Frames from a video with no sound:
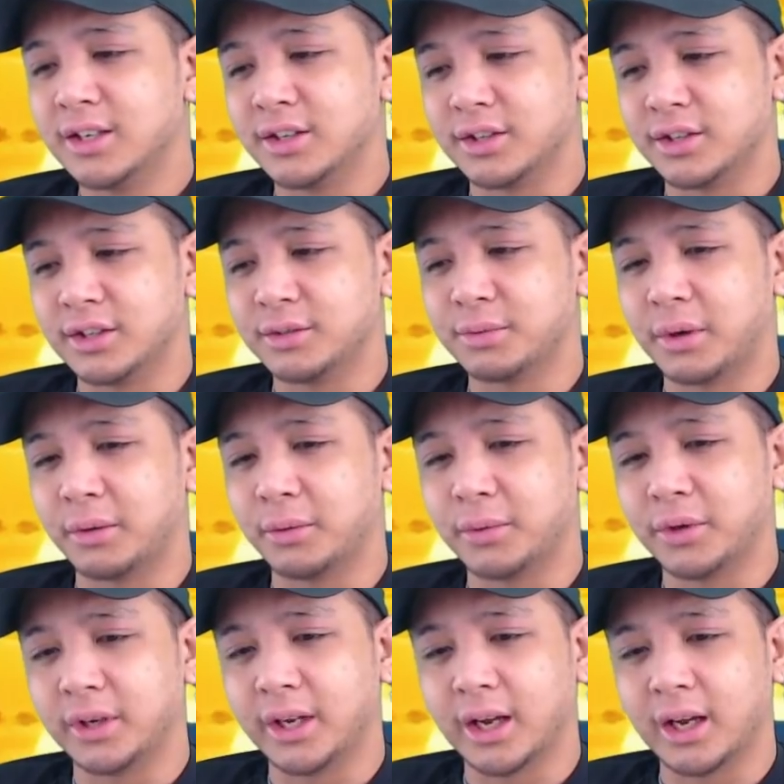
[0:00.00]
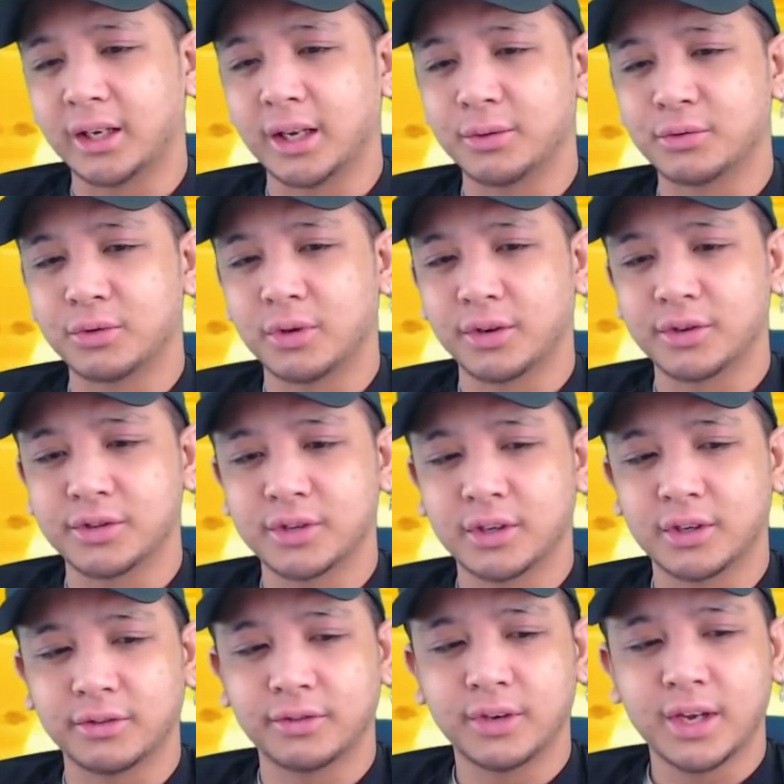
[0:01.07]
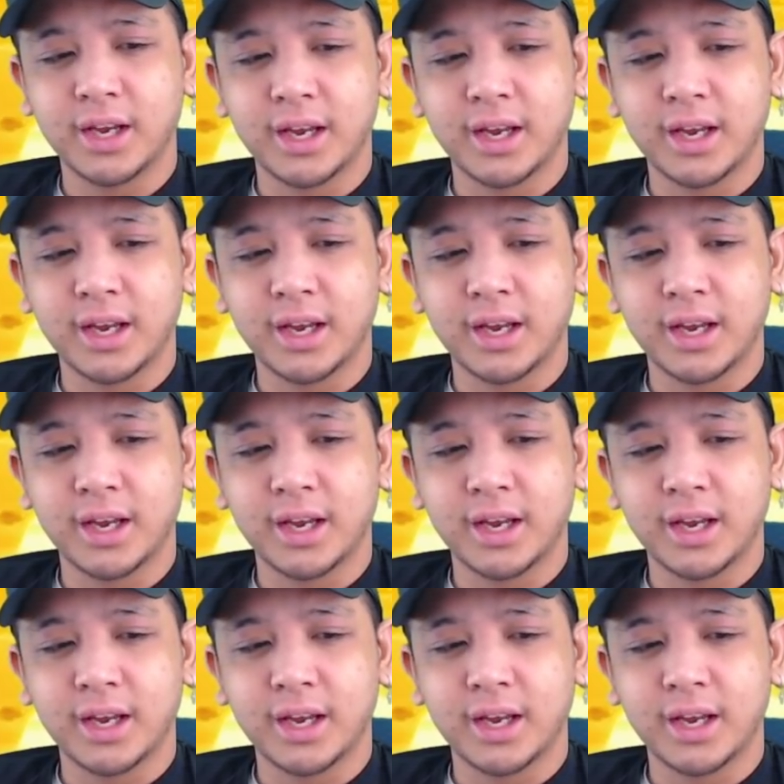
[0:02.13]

She's probably pretty goddamn strong herself.